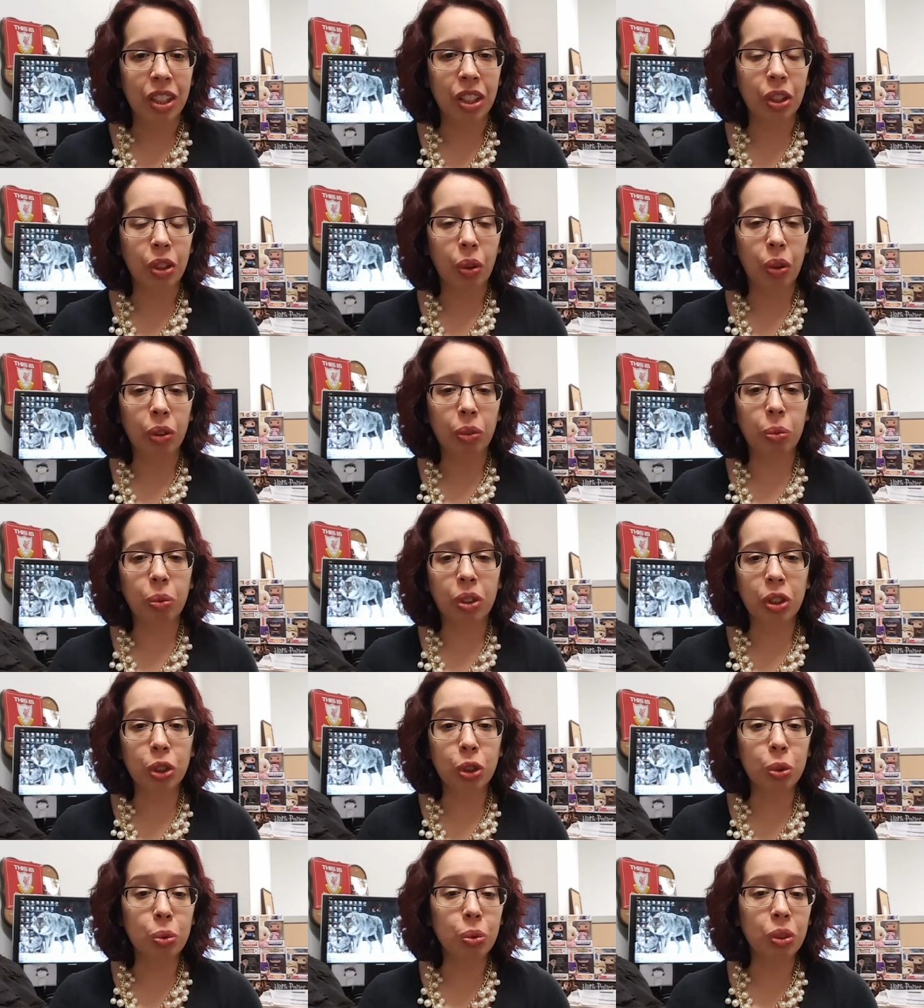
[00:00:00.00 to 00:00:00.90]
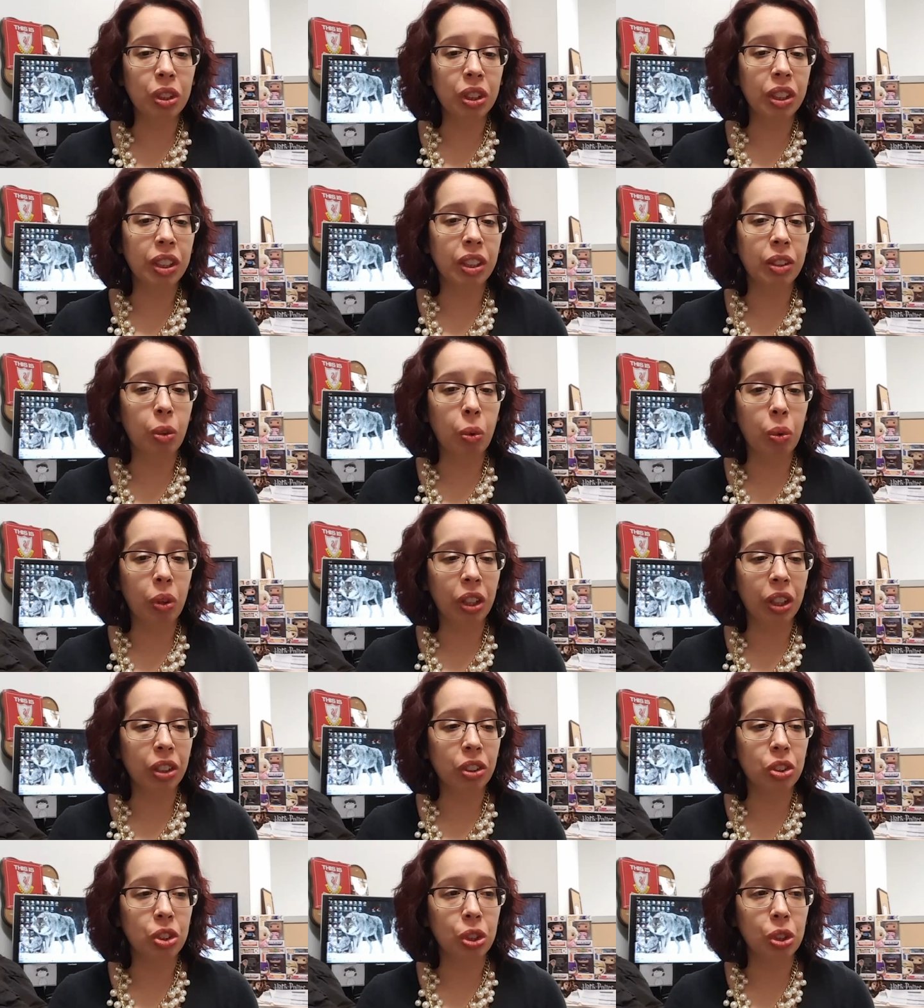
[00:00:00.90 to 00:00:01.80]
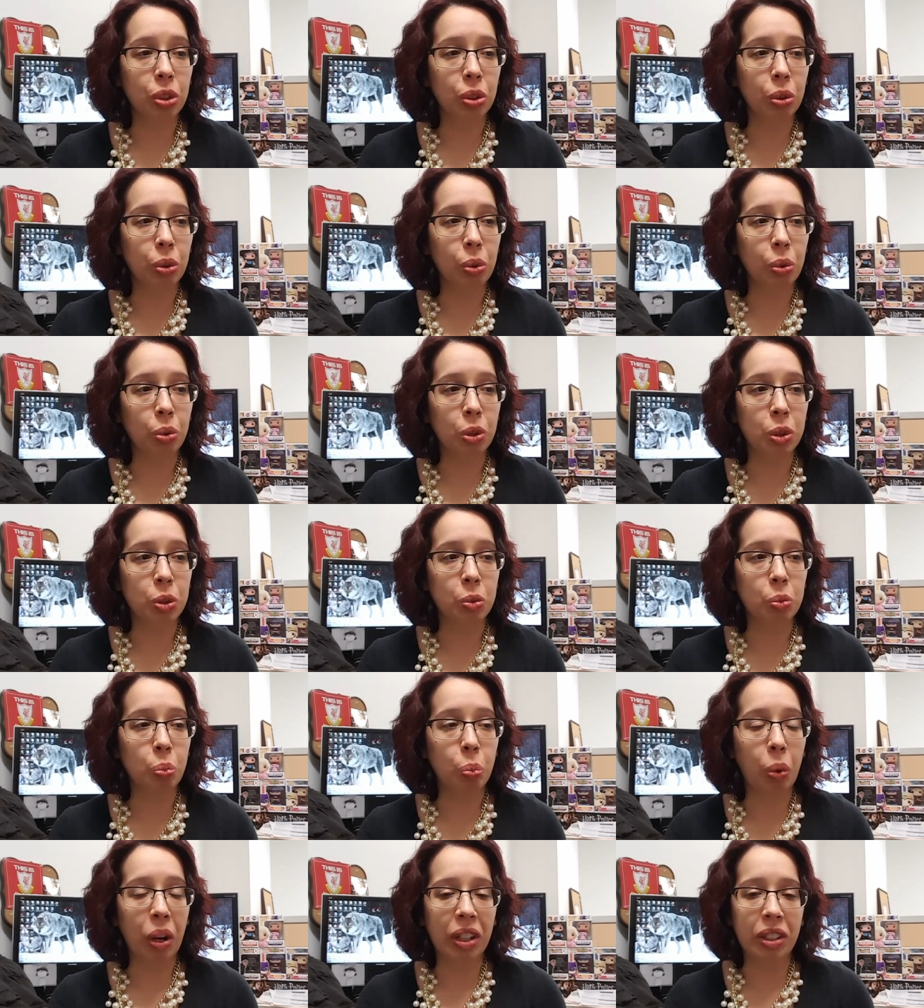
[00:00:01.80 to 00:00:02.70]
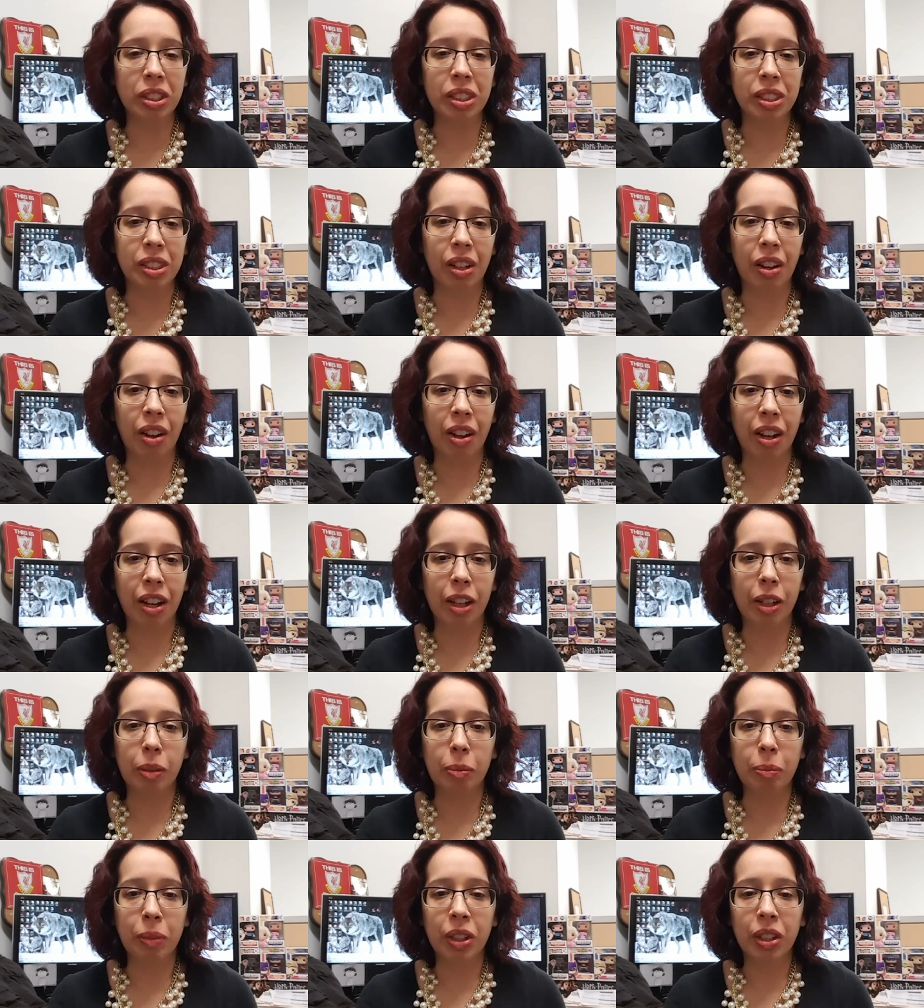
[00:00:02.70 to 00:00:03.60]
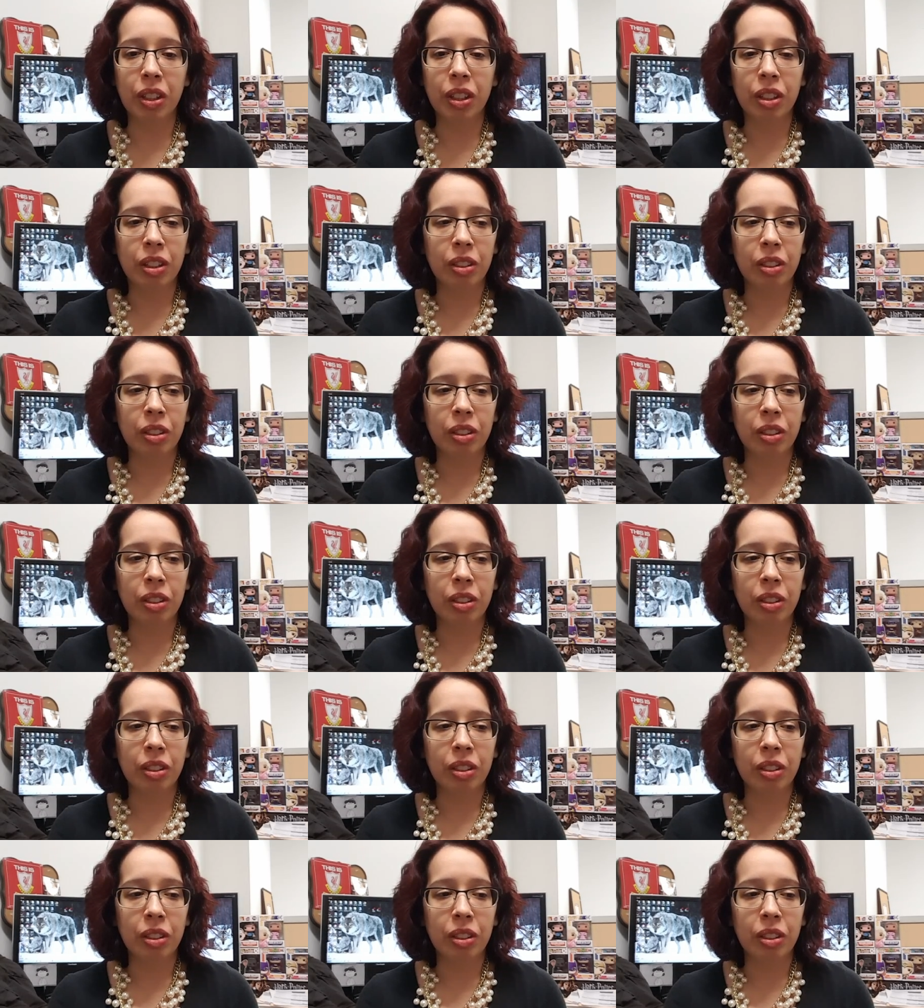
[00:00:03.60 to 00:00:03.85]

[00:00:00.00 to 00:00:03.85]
Are you really going to waste time